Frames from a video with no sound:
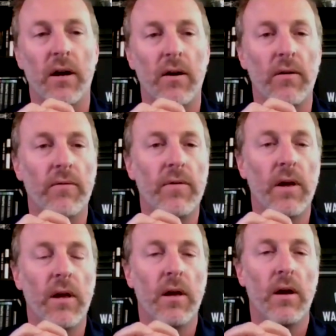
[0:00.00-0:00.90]
of
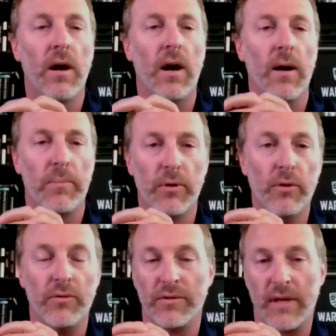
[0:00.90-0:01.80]

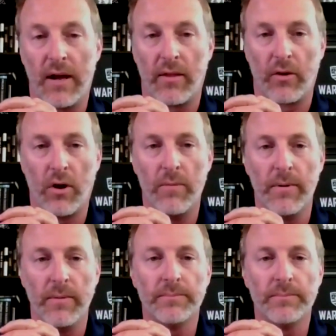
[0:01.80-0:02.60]
pollutants out of the carpet.